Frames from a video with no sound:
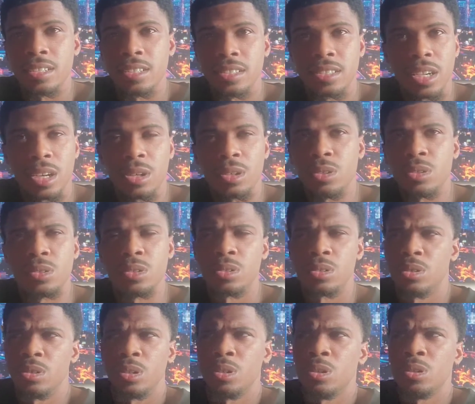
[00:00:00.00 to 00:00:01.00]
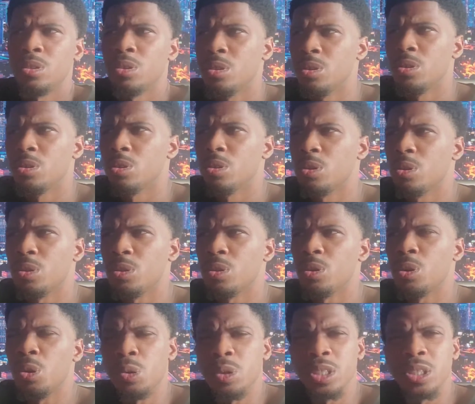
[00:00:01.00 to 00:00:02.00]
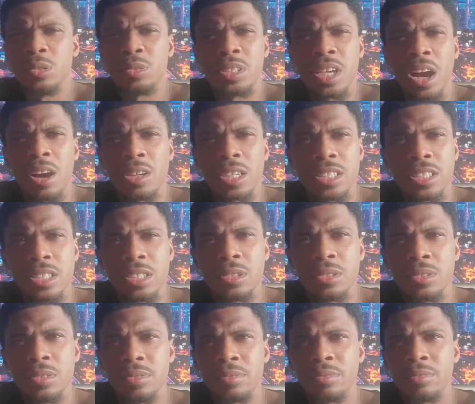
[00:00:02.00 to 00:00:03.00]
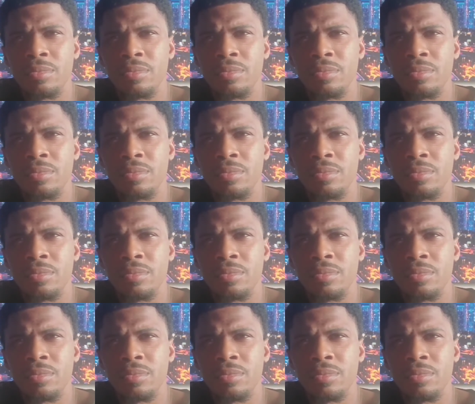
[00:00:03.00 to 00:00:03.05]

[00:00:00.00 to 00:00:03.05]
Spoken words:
So, who are you talking to?